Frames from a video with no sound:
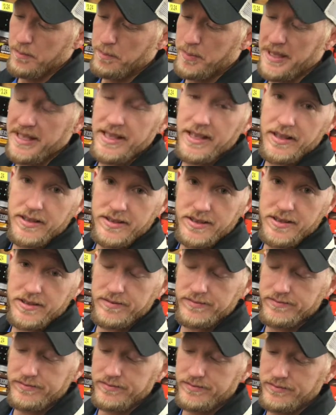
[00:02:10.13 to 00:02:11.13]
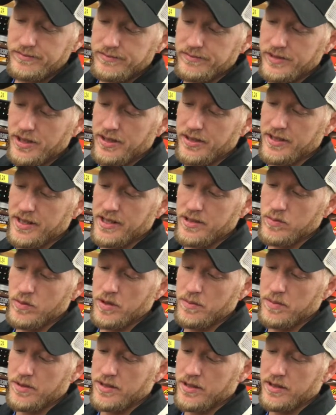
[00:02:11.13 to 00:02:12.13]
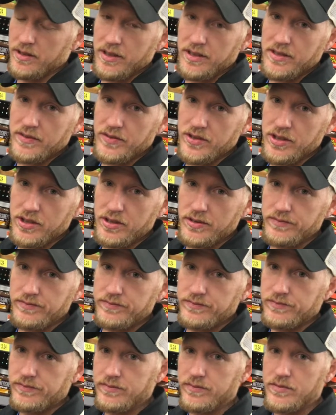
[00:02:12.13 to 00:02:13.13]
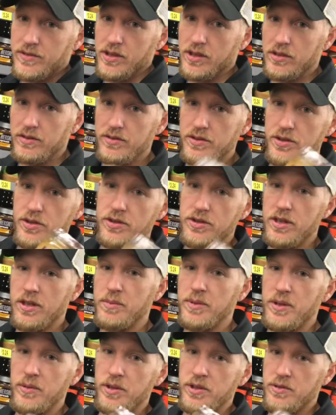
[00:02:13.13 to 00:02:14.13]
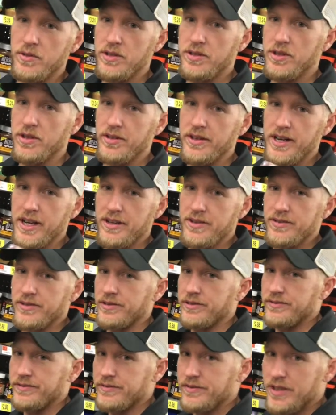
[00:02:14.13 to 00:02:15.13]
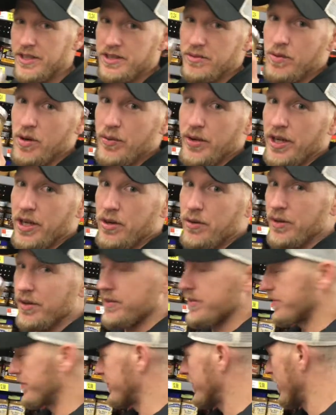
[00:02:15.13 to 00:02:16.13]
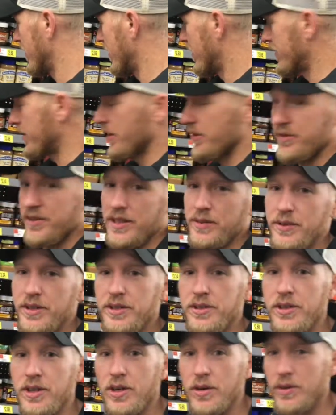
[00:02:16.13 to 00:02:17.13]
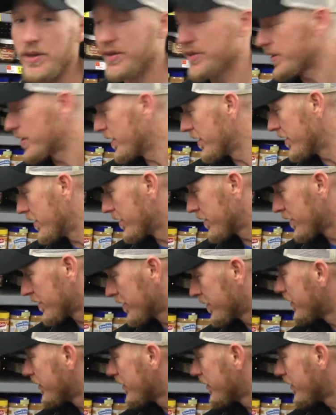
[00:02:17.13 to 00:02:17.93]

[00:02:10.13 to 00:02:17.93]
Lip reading: Peanuts contains 1% less of salt. So you tell me which one's all natural. This is what we go with. The other thing we do go with is